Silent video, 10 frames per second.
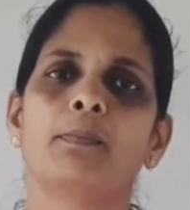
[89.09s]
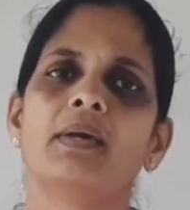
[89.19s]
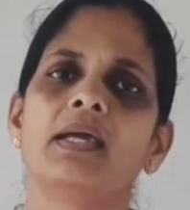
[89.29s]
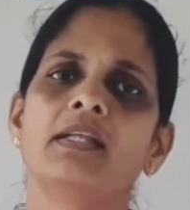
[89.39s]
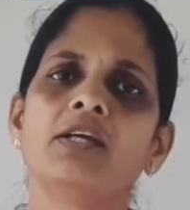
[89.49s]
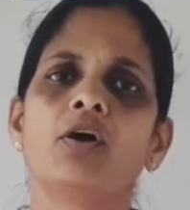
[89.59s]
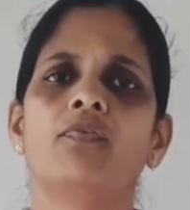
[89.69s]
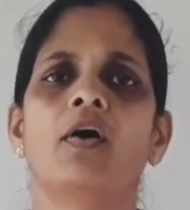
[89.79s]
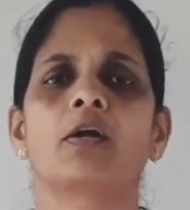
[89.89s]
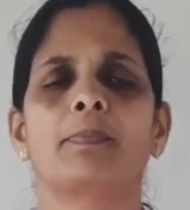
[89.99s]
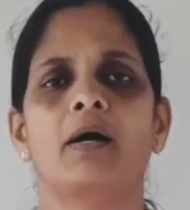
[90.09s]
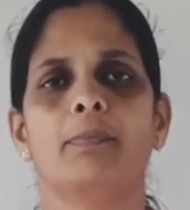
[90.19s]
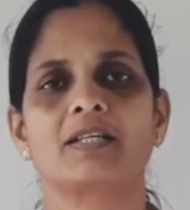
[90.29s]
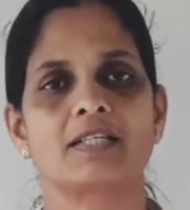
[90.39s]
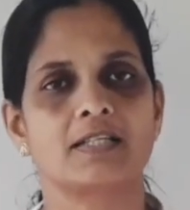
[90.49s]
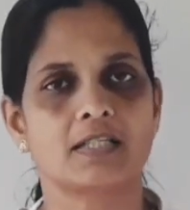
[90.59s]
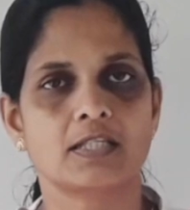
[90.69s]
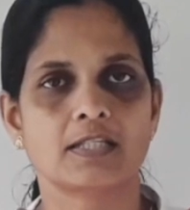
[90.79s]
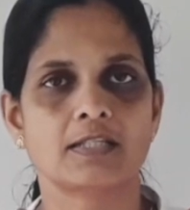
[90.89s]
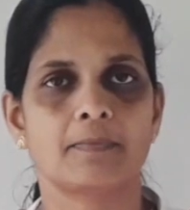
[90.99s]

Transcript: many of our purposes.